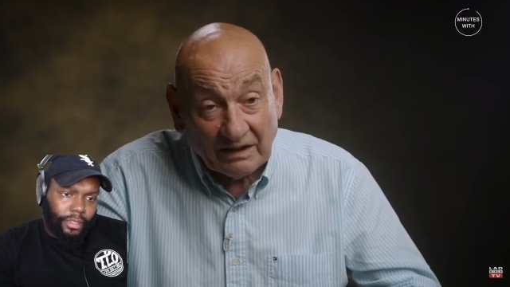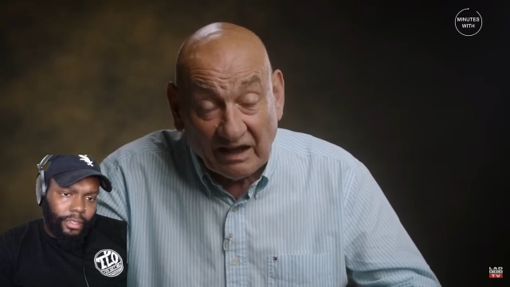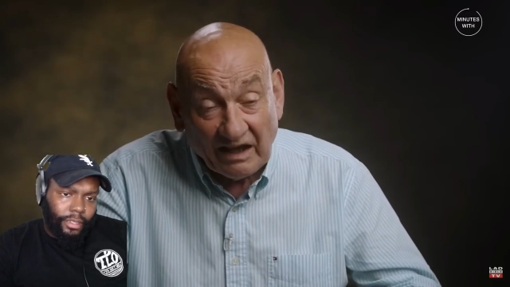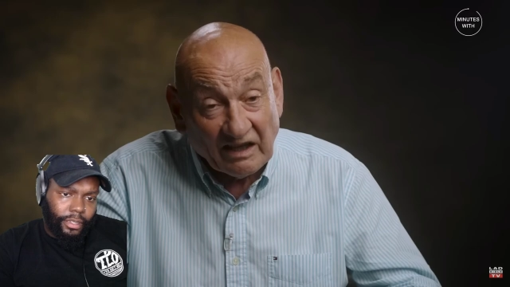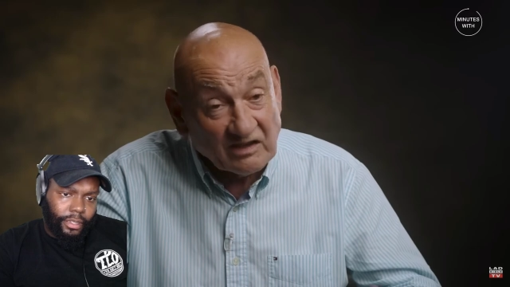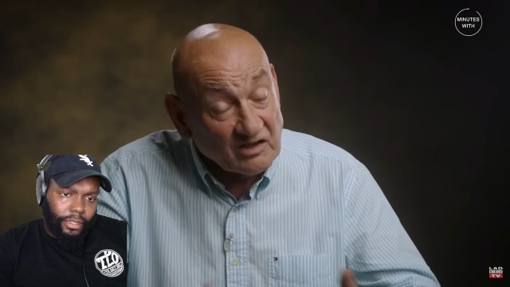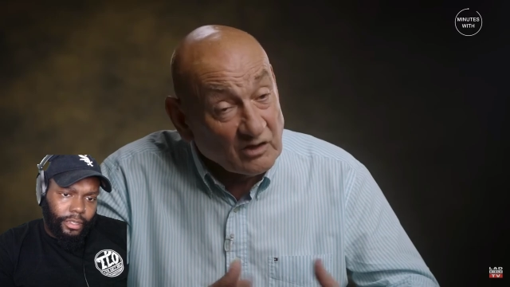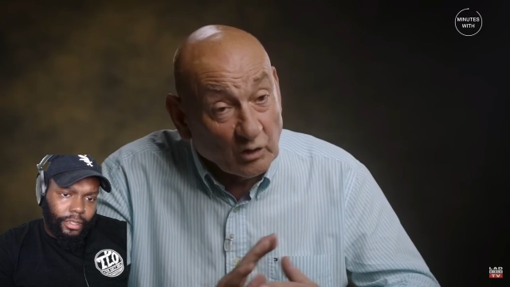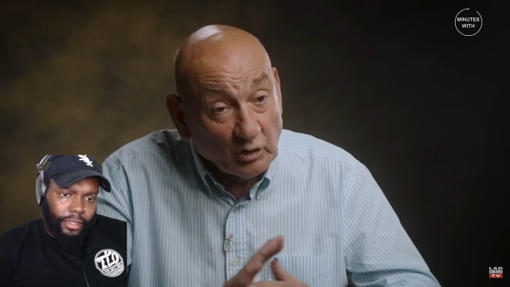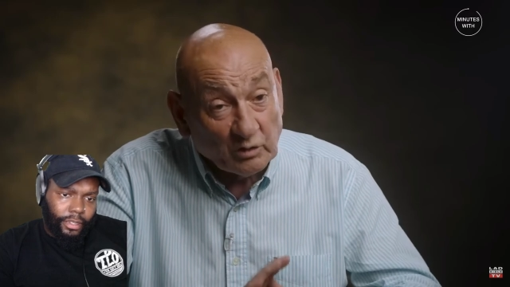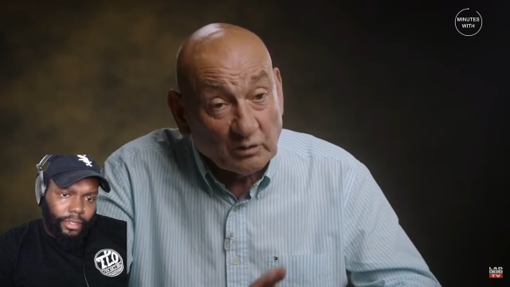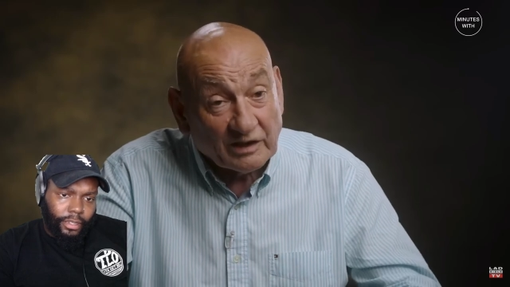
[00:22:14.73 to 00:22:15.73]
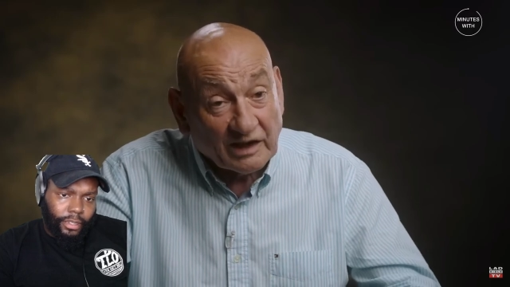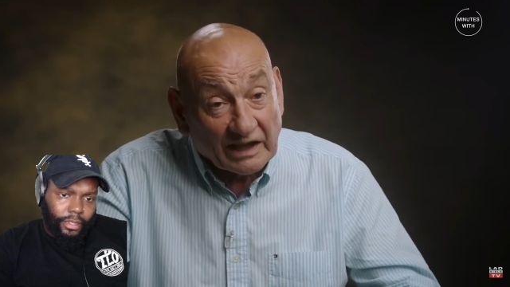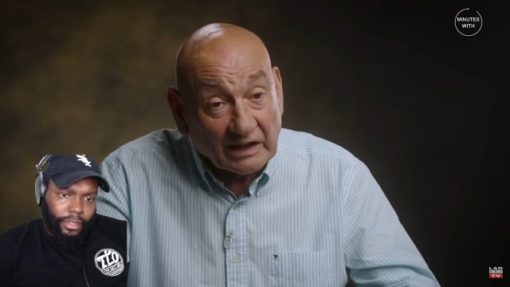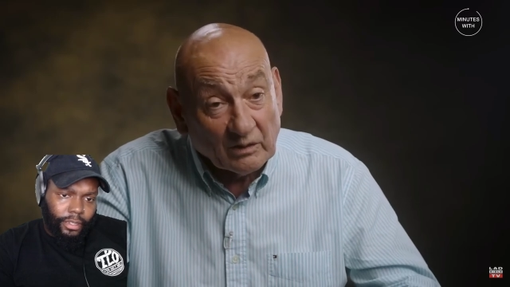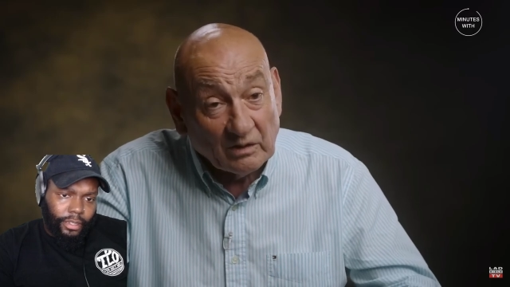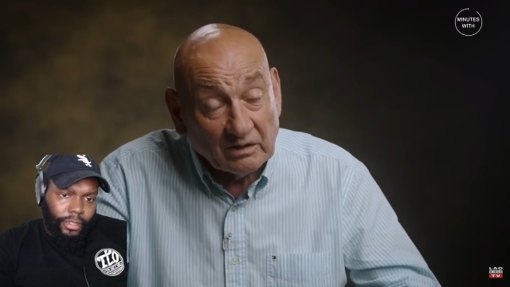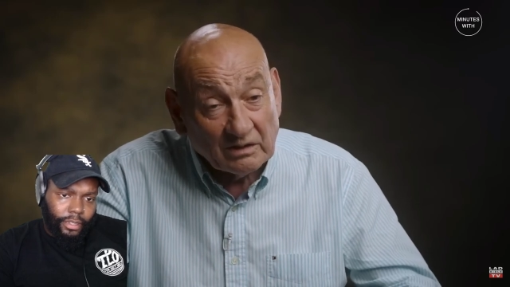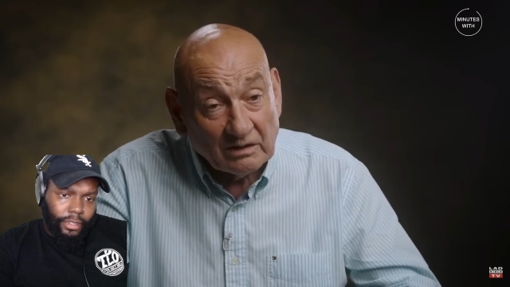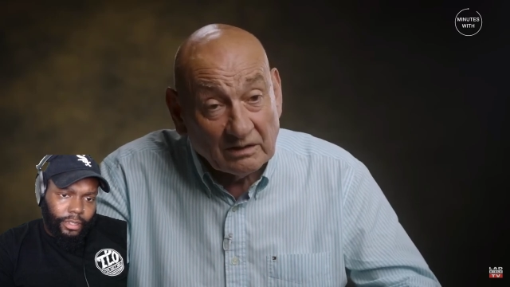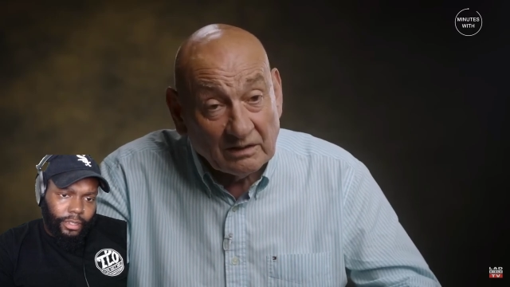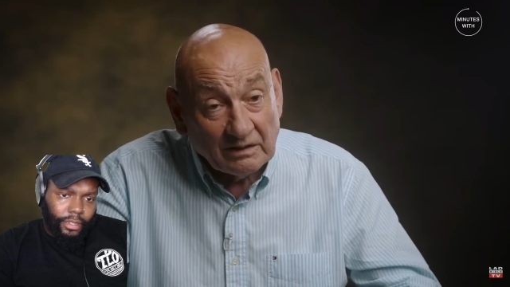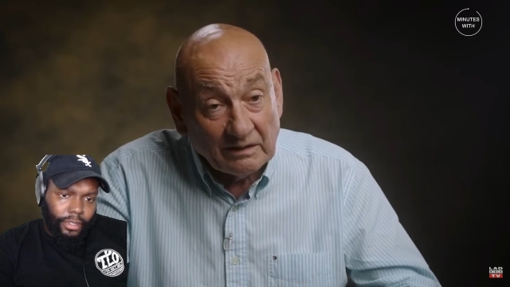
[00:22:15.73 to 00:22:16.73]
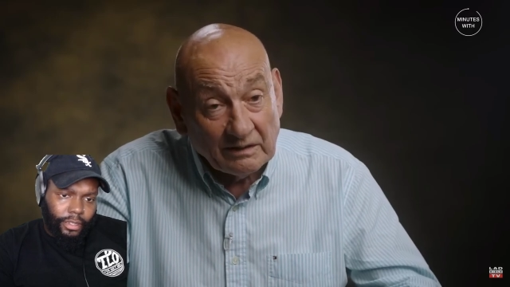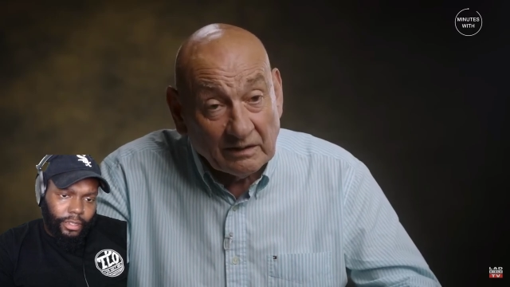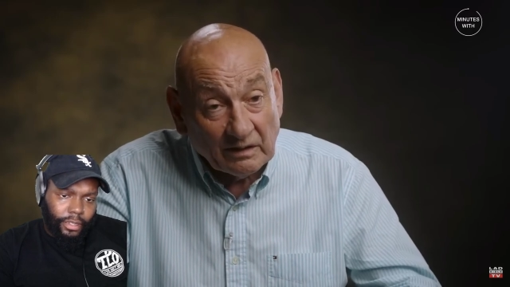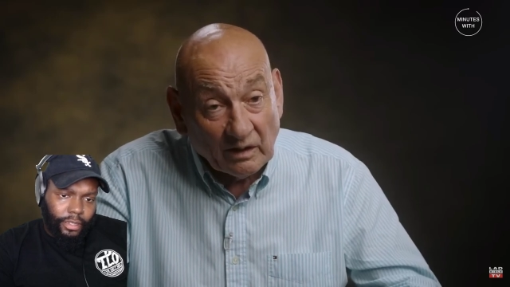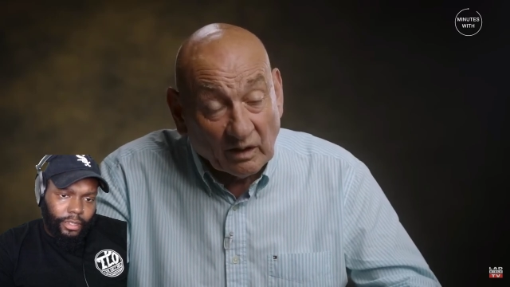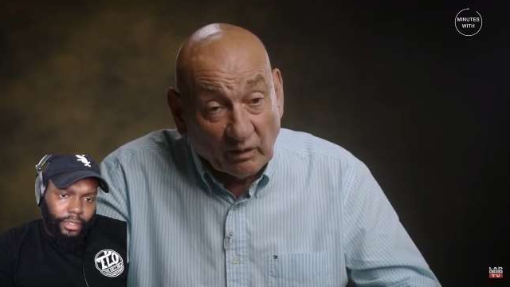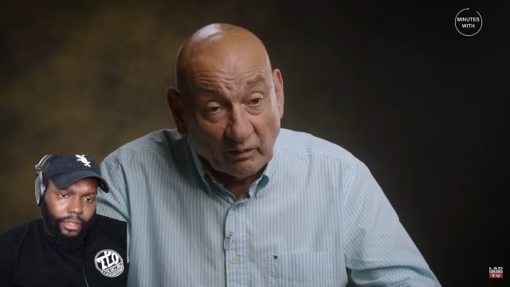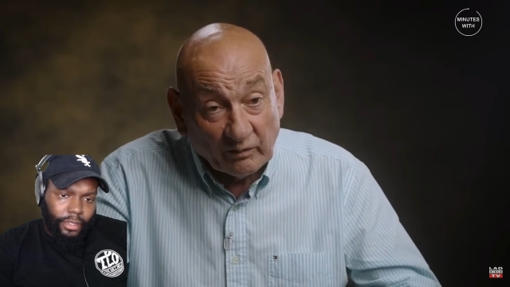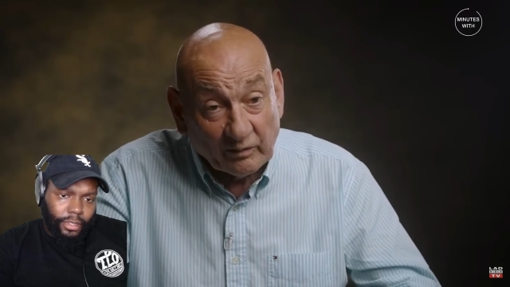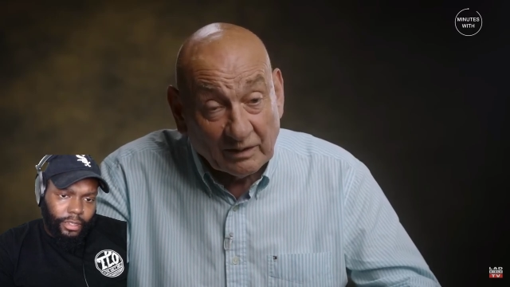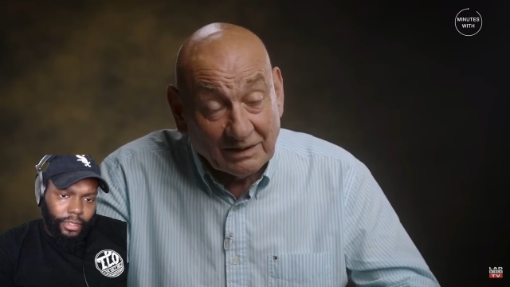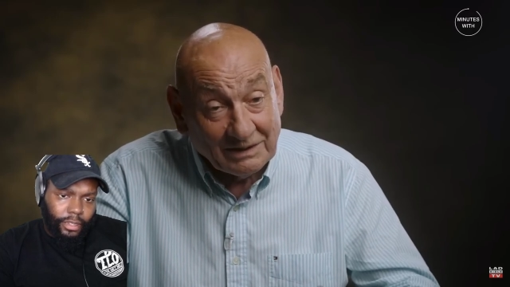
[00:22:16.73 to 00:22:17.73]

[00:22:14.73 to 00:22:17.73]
Speaker 1: He's in total denial of